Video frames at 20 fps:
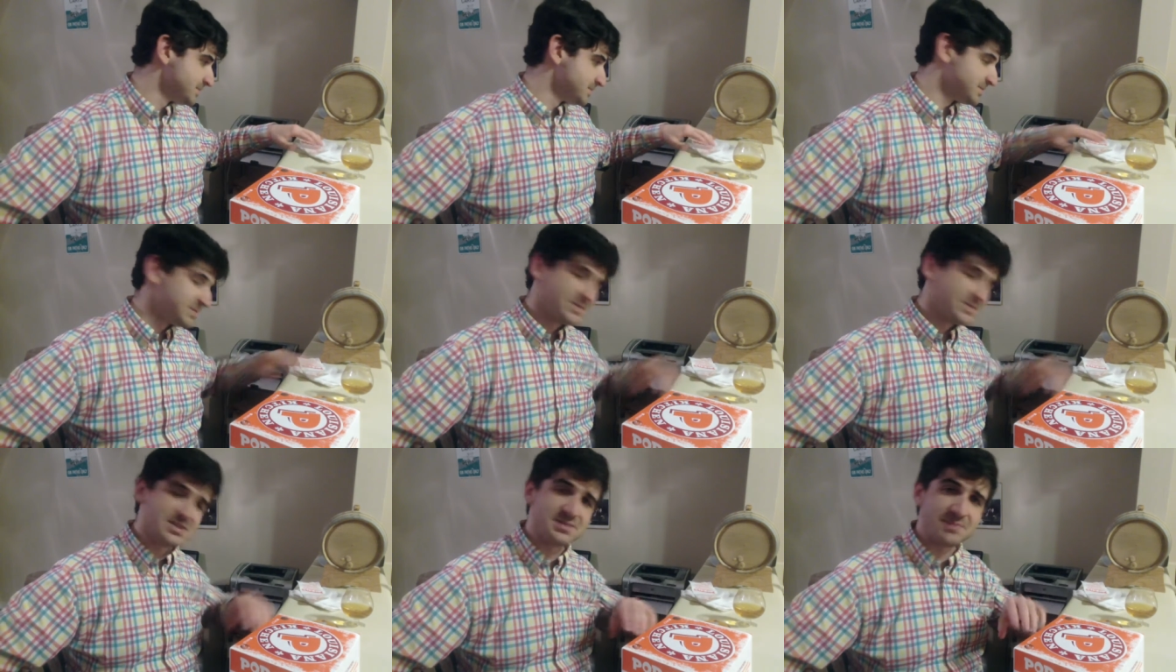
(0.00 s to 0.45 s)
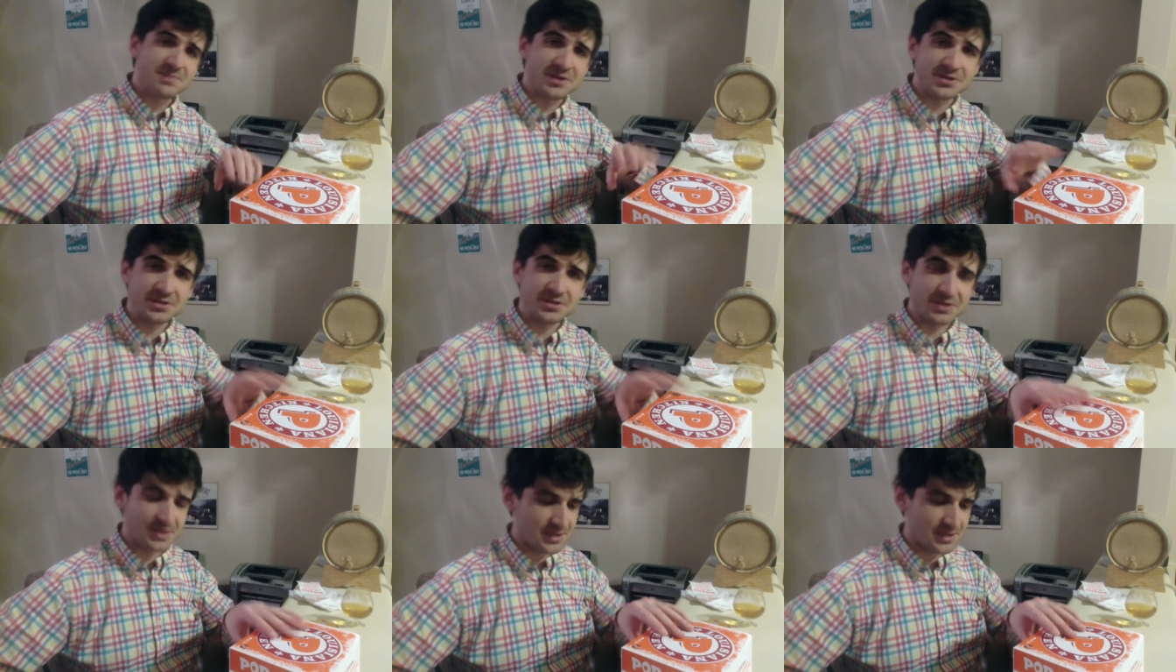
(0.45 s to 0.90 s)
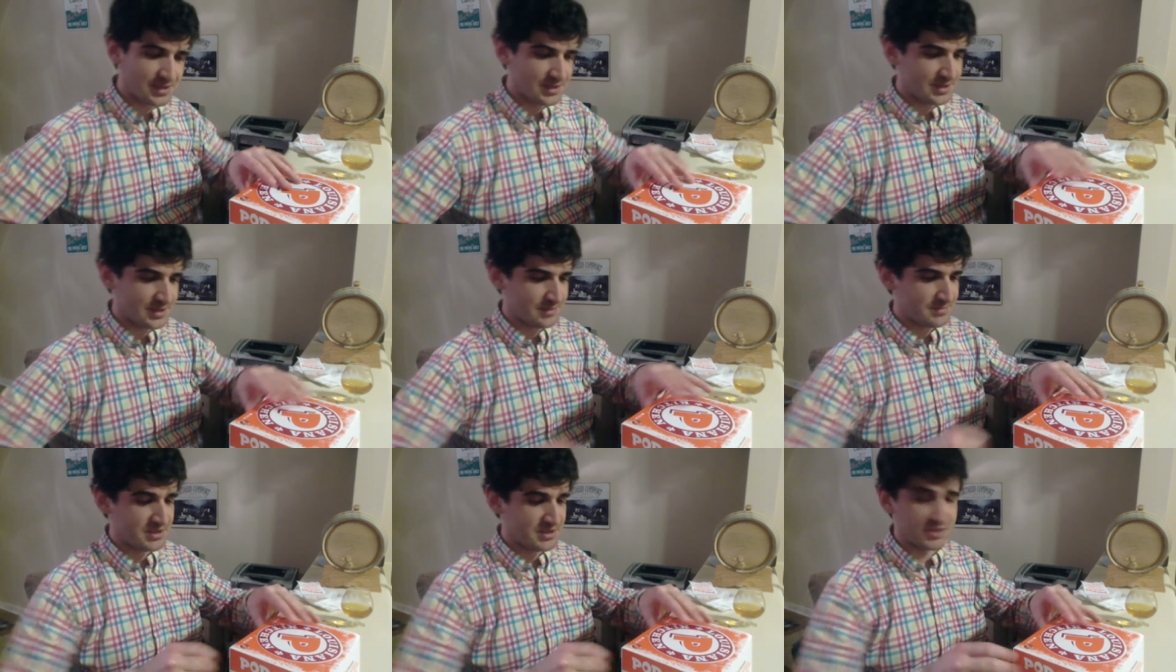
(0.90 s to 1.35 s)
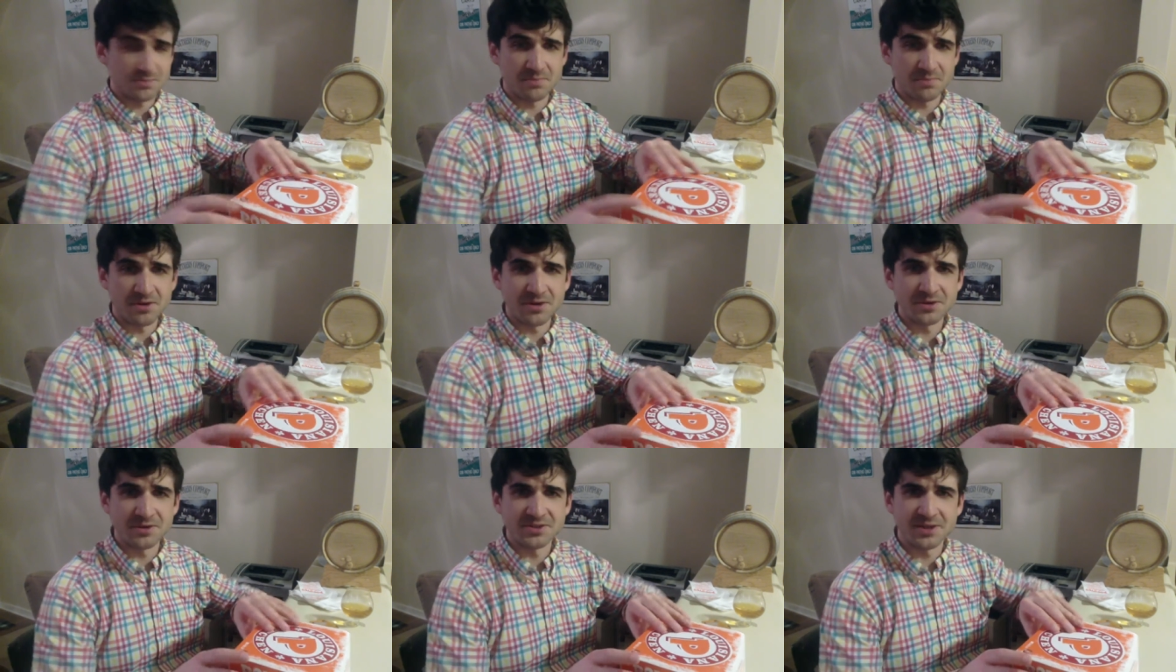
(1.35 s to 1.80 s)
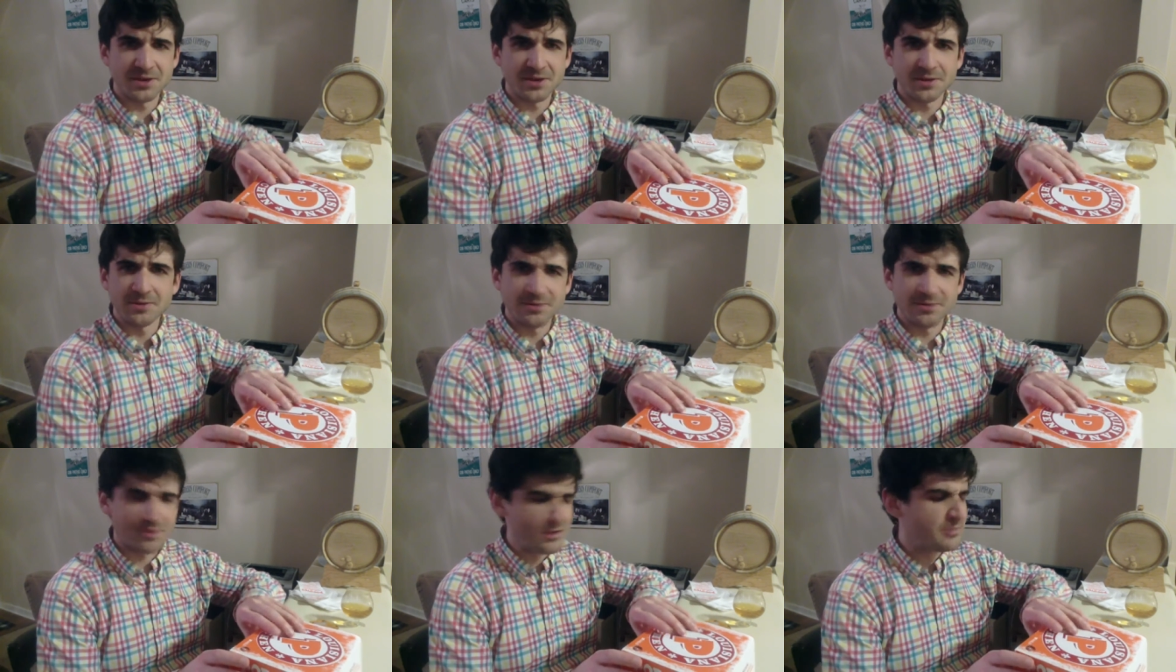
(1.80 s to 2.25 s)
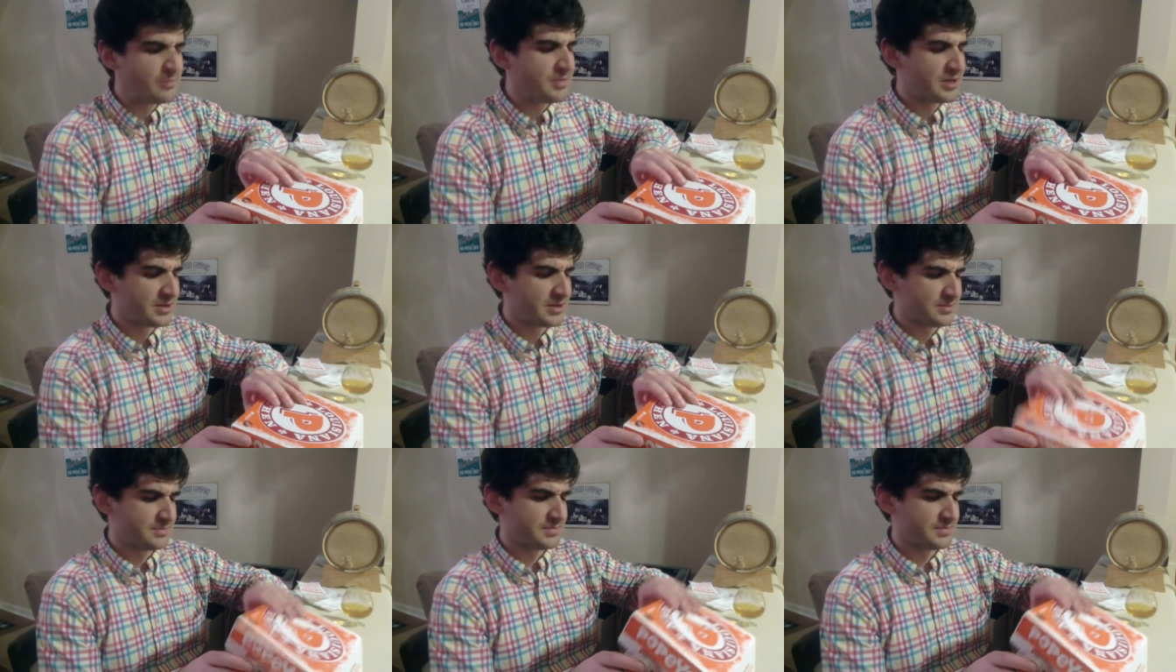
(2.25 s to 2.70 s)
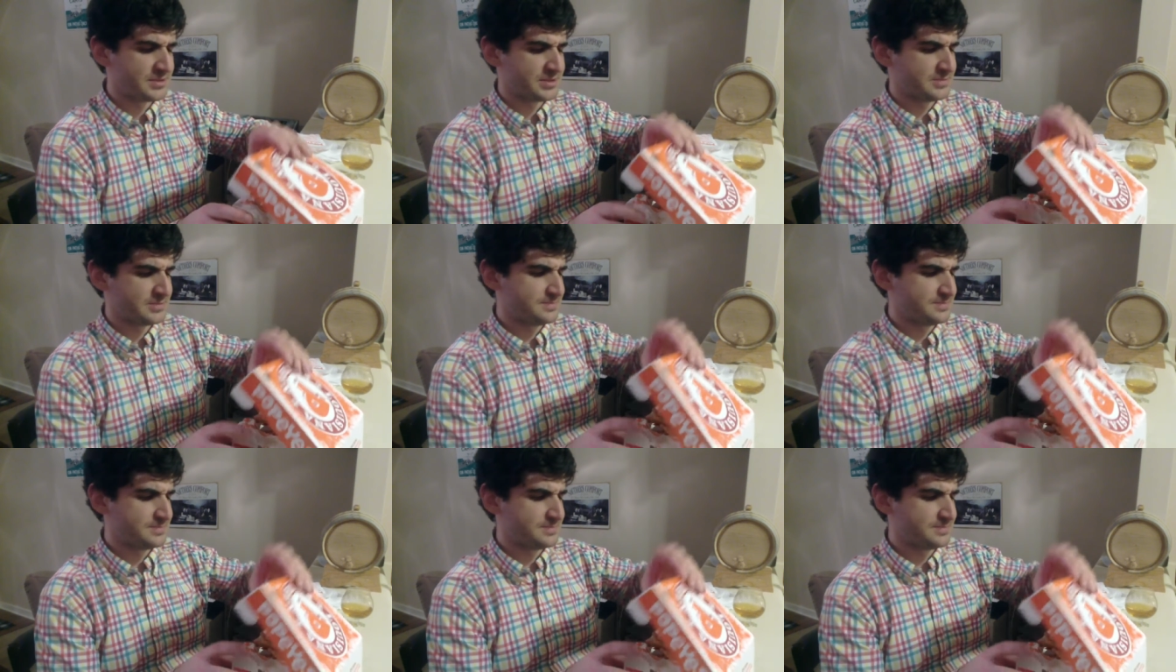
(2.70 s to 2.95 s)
especially uh, Mr. Bergs. I don't know where you've been, but